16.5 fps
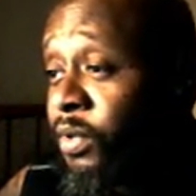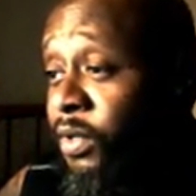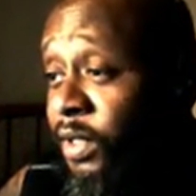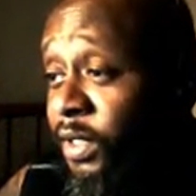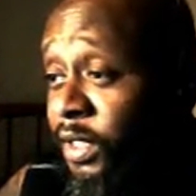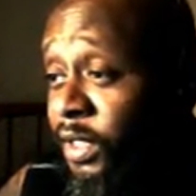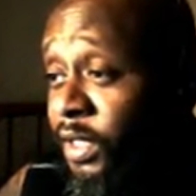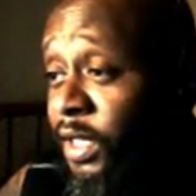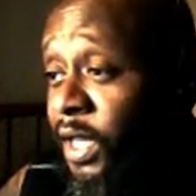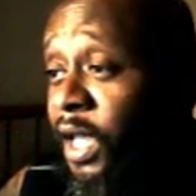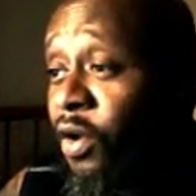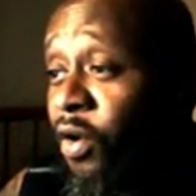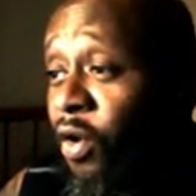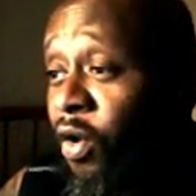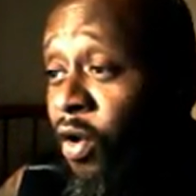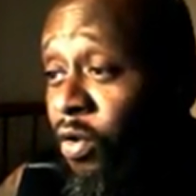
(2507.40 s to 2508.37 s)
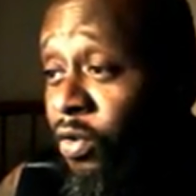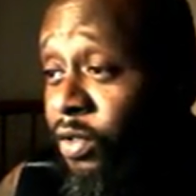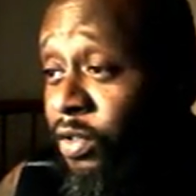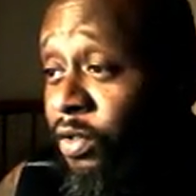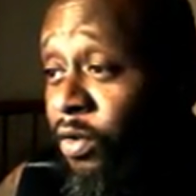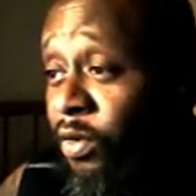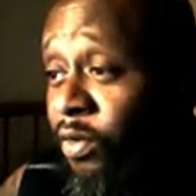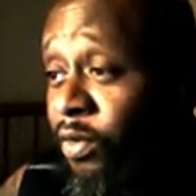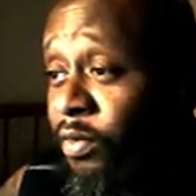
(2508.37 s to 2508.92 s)
Is that her screen
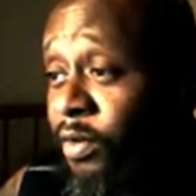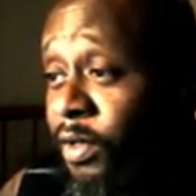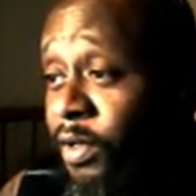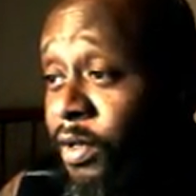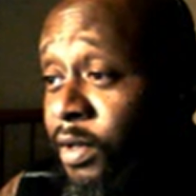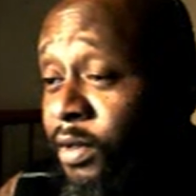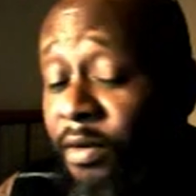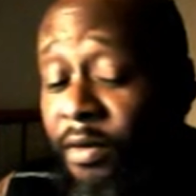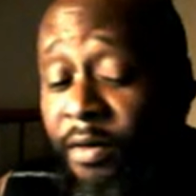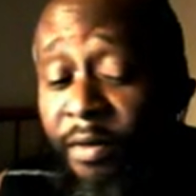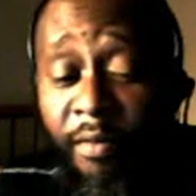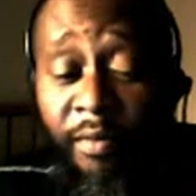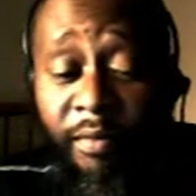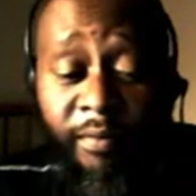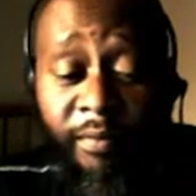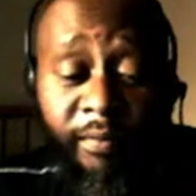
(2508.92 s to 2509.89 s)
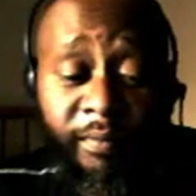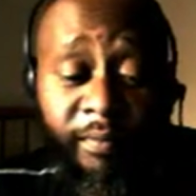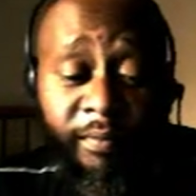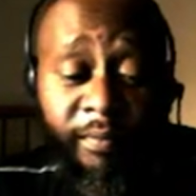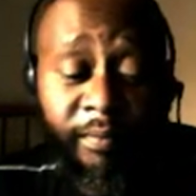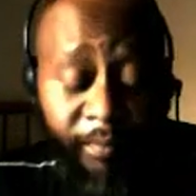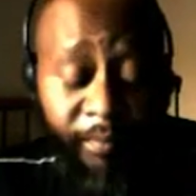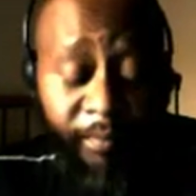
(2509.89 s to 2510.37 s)
name, or is that her